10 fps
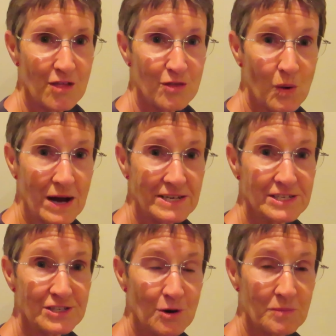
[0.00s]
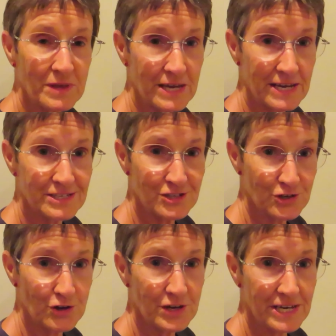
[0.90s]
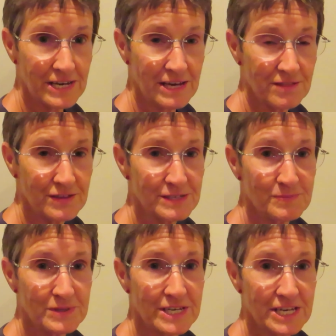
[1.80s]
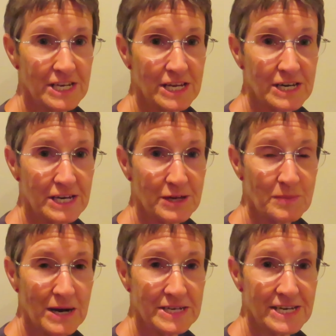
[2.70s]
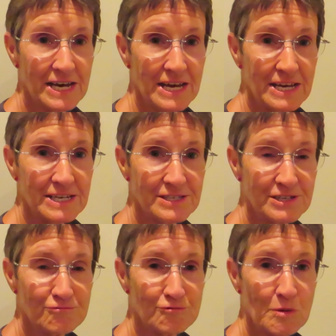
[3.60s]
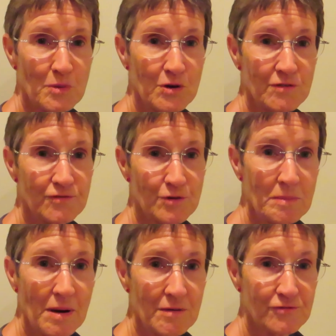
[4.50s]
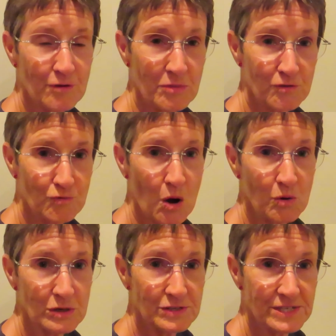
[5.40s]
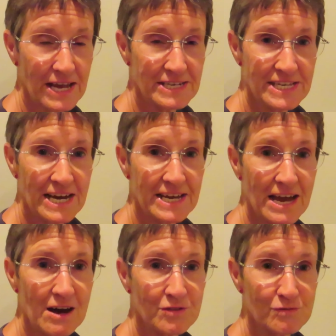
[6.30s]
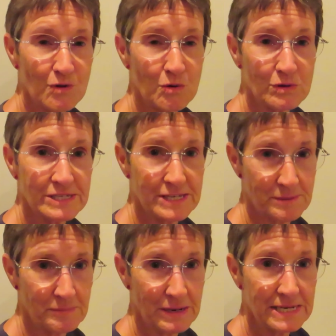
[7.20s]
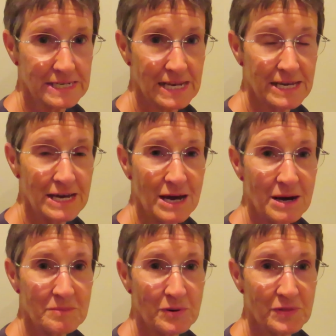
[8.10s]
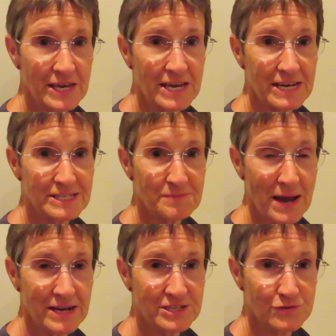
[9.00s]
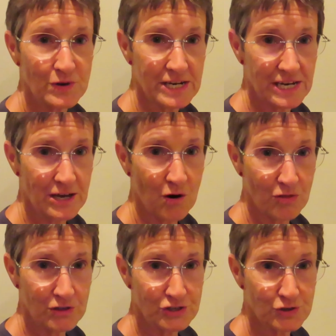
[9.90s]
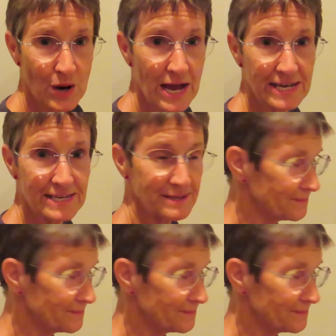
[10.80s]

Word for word: The way to stop the eggs turning in this particular incubator is to remove them from the rollers and take out the rollers completely and put the eggs back directly on the tray.